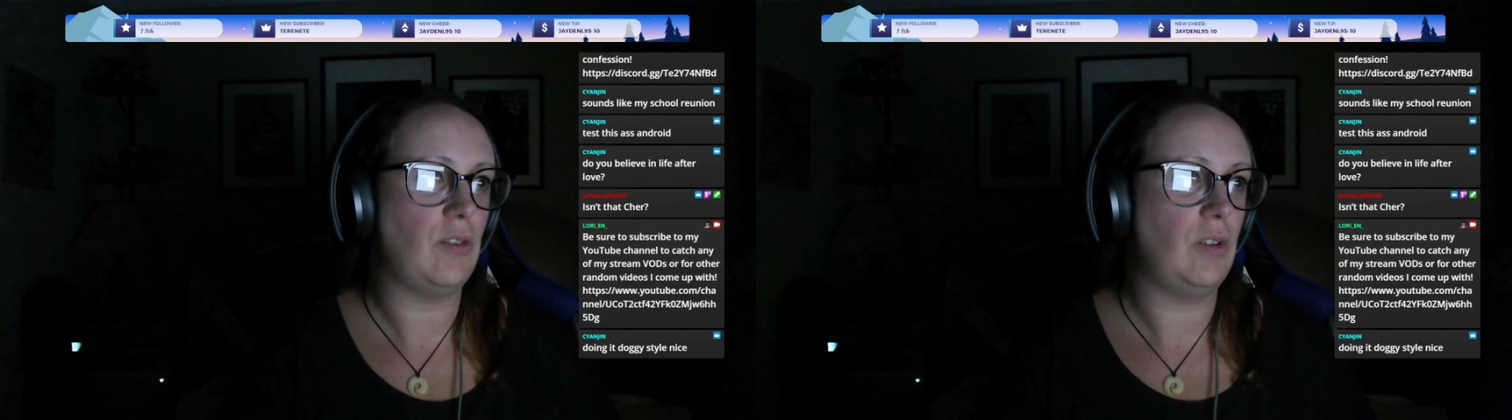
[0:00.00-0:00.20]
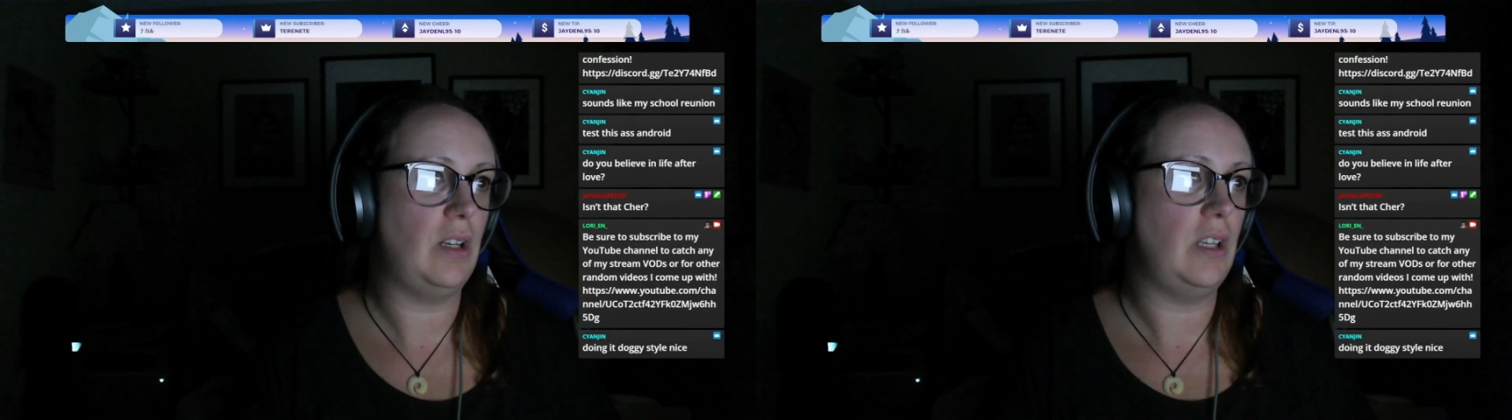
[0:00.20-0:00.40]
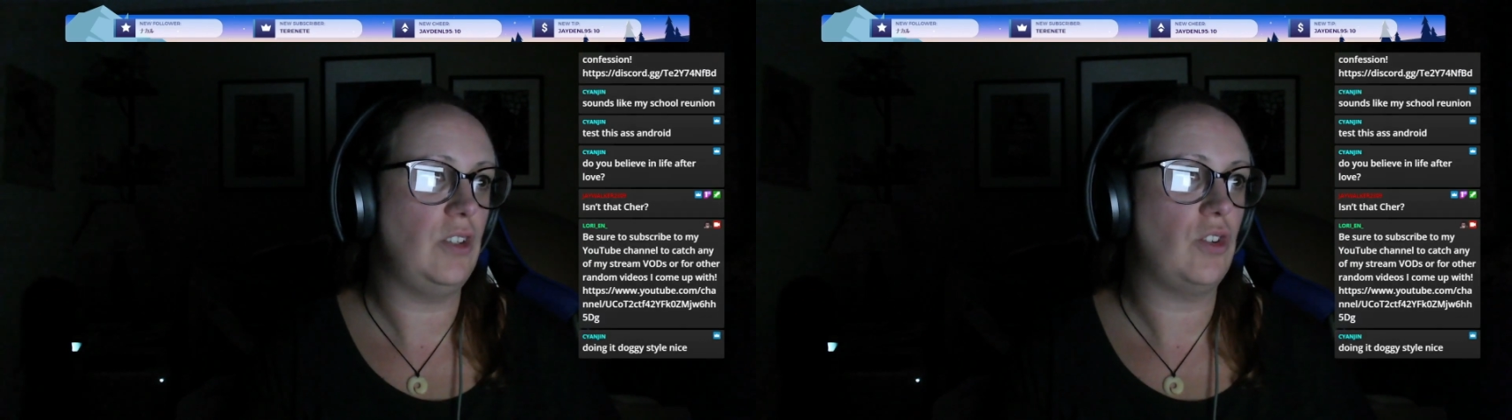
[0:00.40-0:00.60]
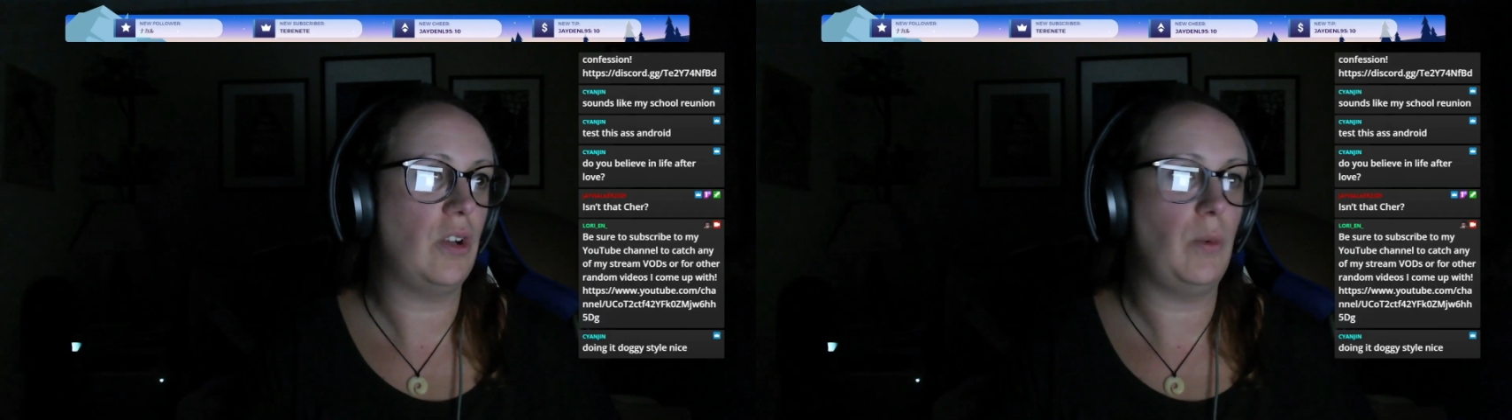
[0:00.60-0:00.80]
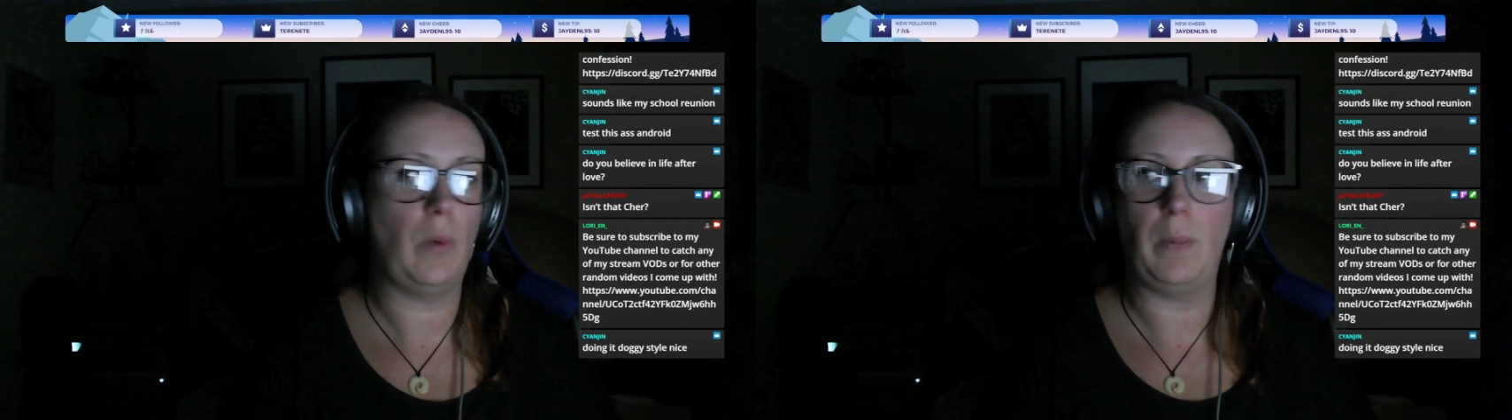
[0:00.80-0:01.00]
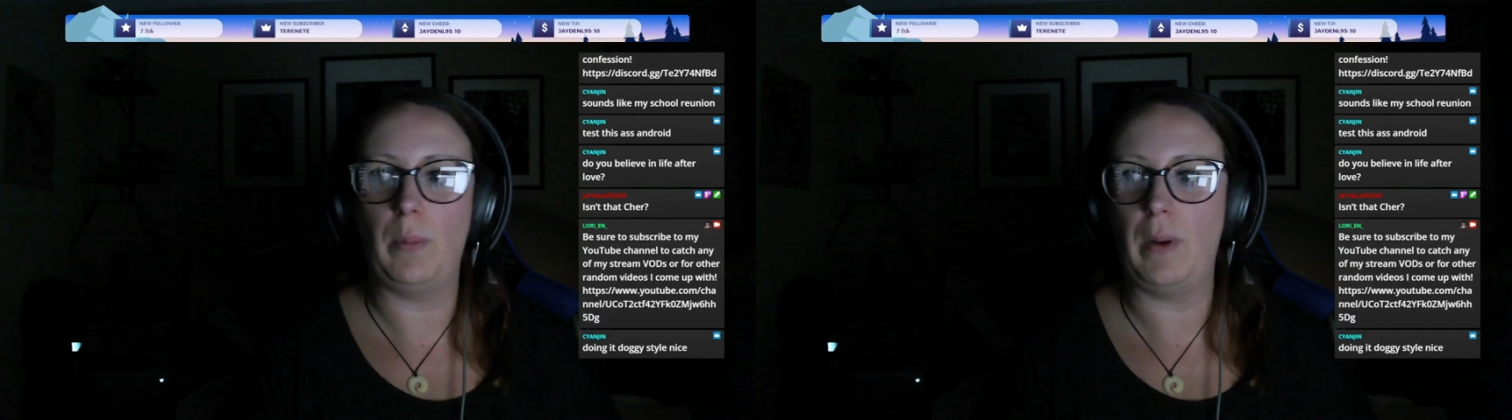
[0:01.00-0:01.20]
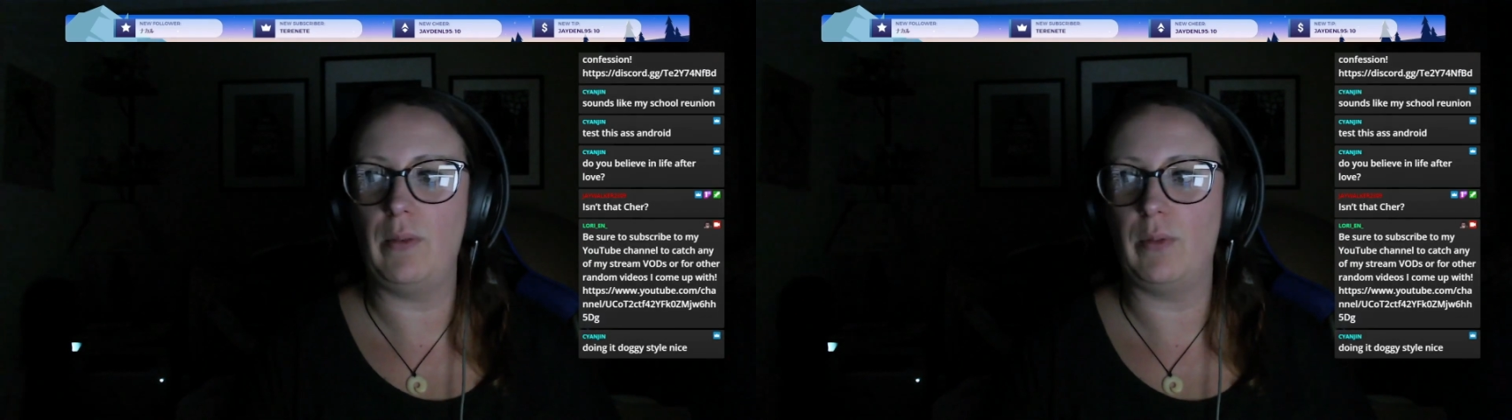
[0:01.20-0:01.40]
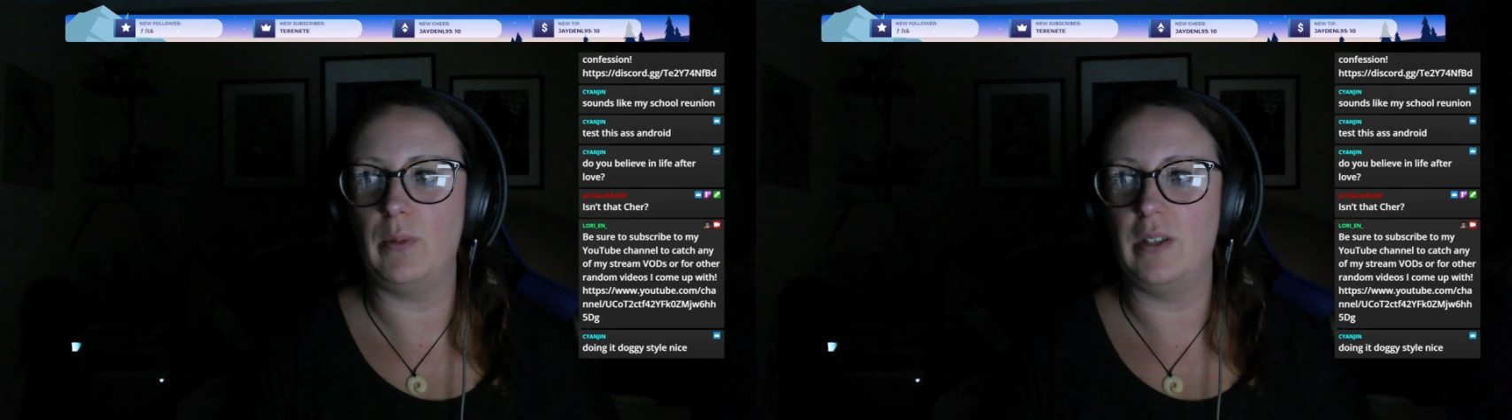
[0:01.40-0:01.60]
in an intricate web of
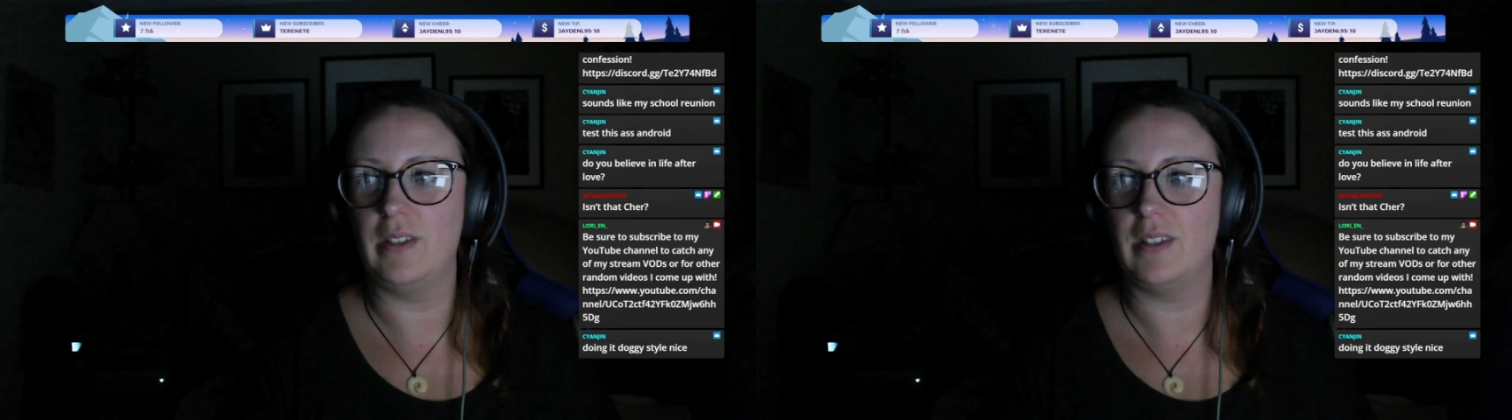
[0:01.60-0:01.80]
playfulness.